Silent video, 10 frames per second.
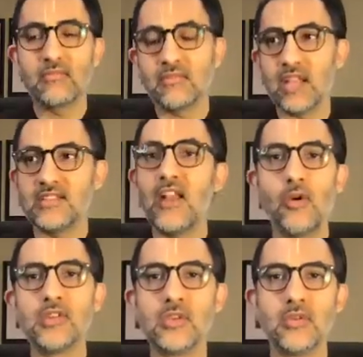that's not
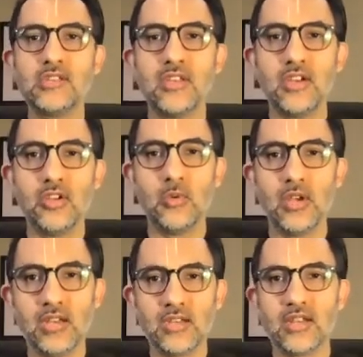always so easy to do. We
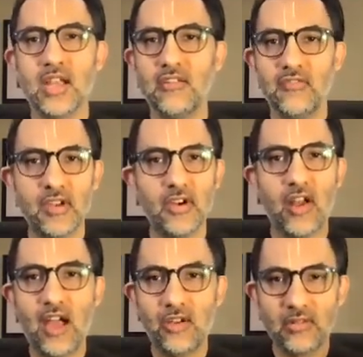need to kind of figure
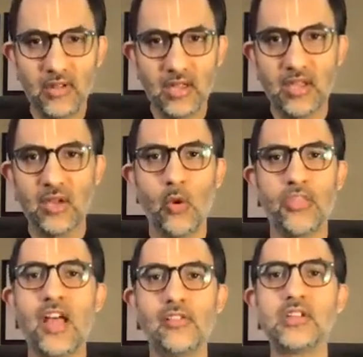out what
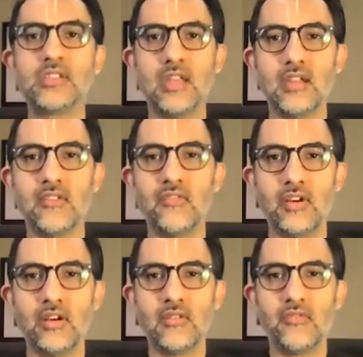that looks like
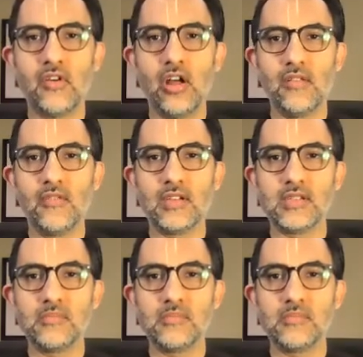for all of us.